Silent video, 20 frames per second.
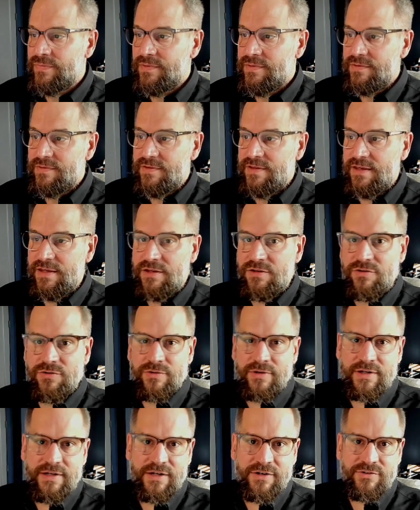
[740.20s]
10
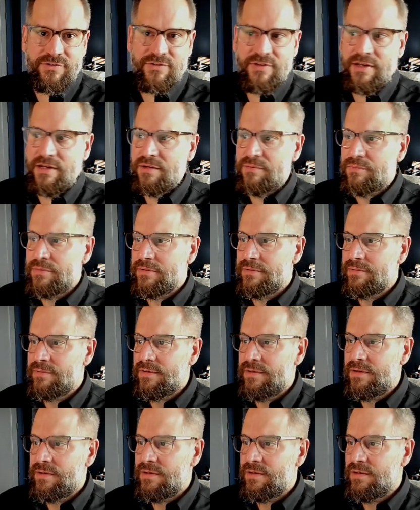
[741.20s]
during our setup,
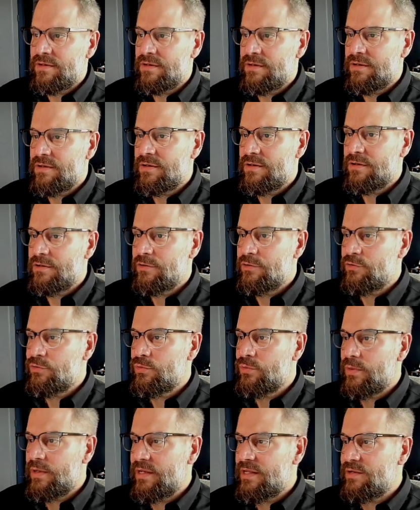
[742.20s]

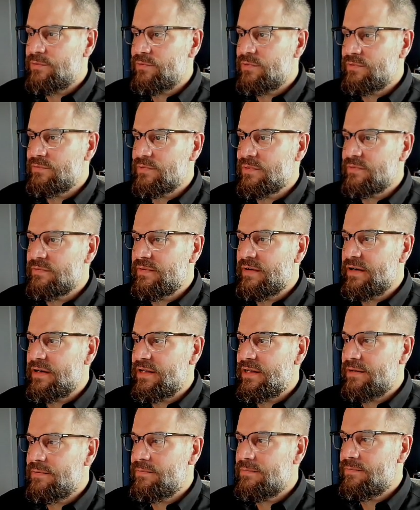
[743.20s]
20 when we're
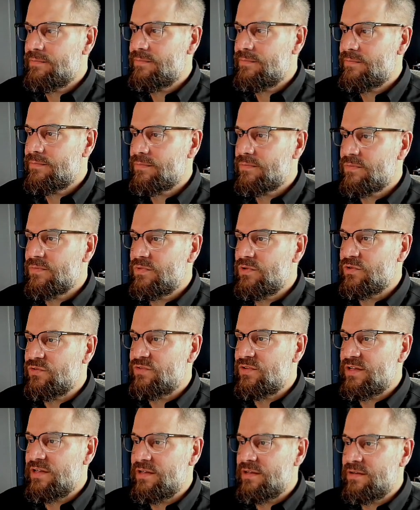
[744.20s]
running. You'll
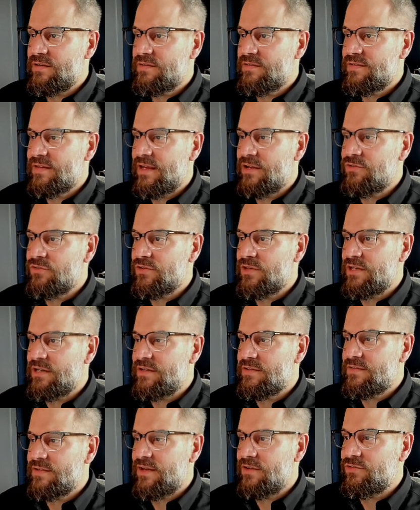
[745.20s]
see scheduled and
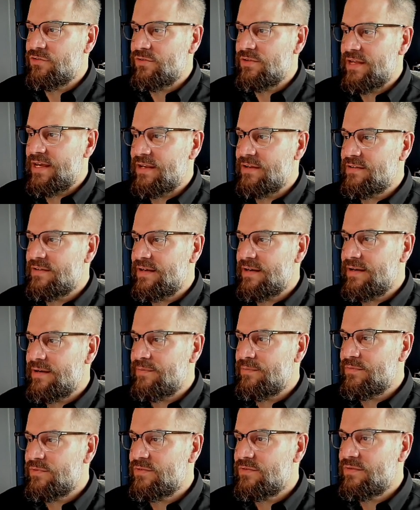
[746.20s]
unscheduled
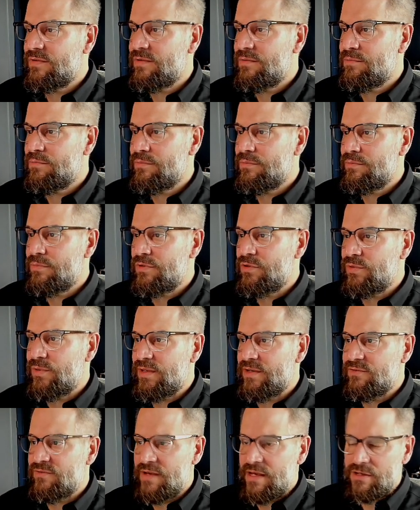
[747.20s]
downtimes between
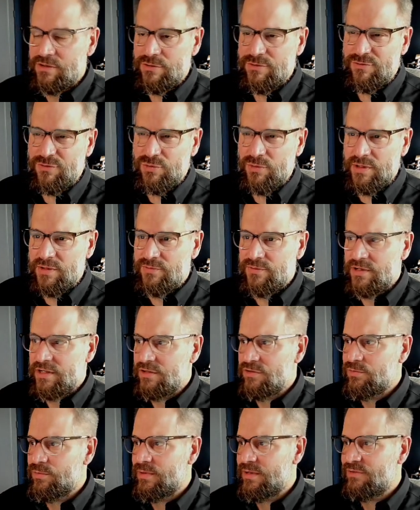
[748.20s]
a value of 21 and
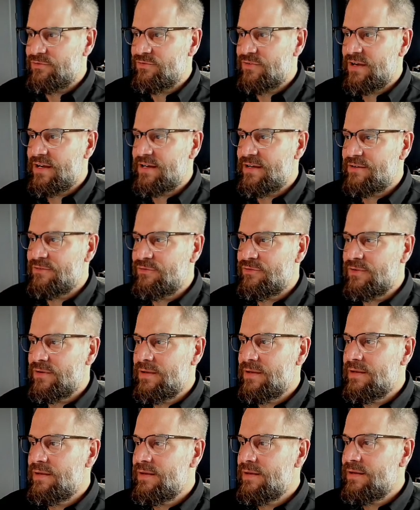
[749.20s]
25.
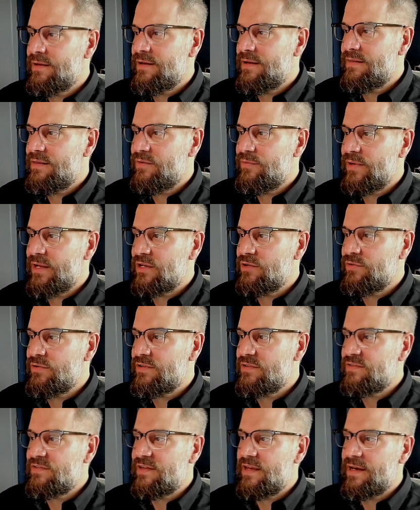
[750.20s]
And then when I go into
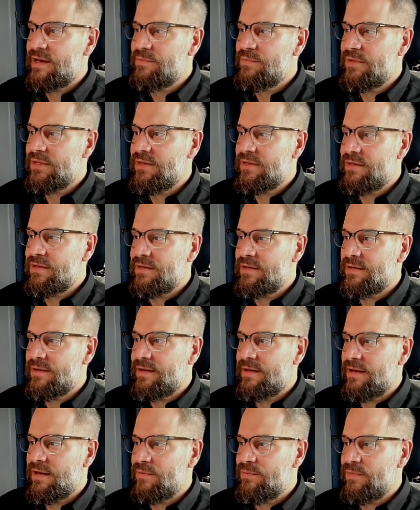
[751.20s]
CIP,
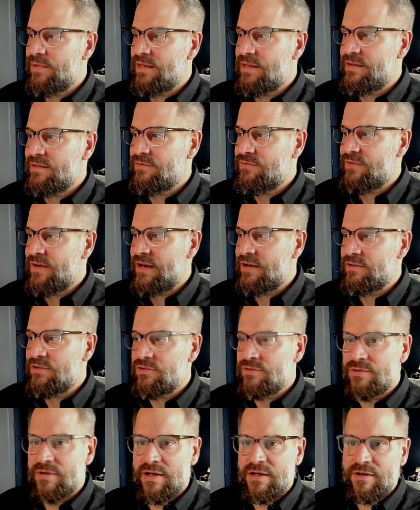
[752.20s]
I'm in a
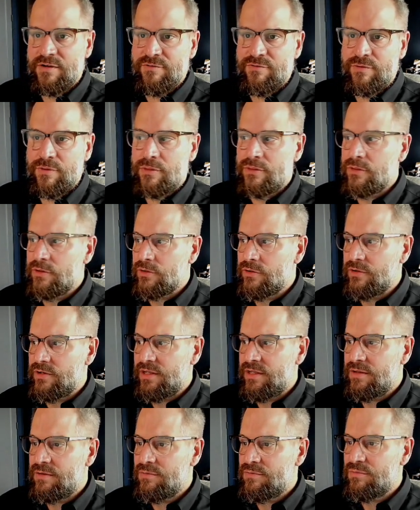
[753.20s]
value of 30
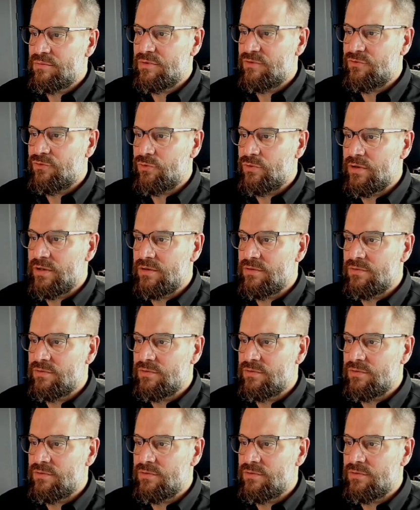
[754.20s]
before it